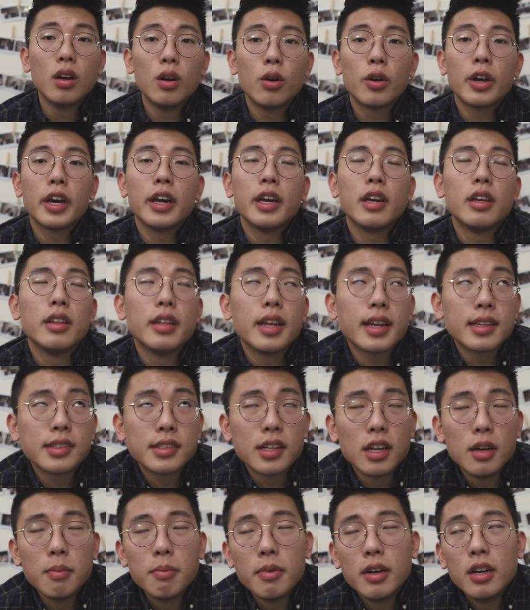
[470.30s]
Okay,
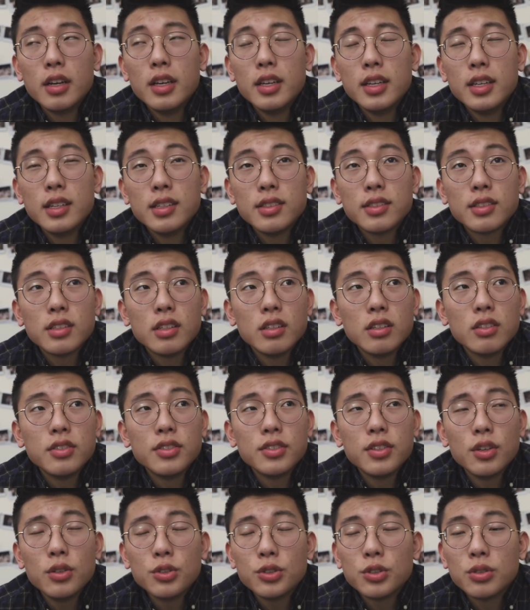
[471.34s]
next up is the
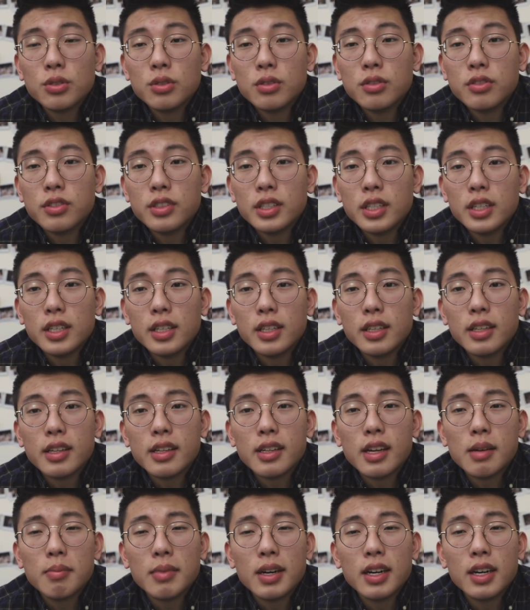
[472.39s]
social scene,
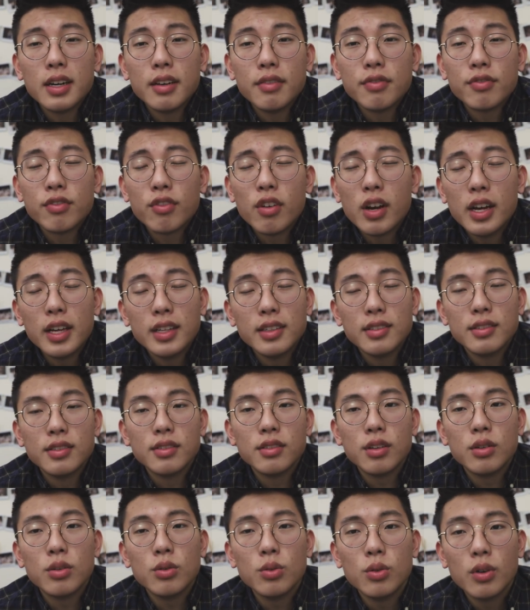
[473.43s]
my
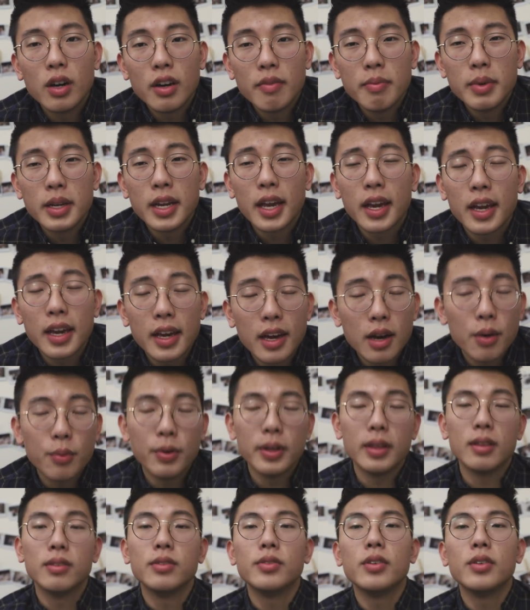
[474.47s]
friends who I've been hanging out with.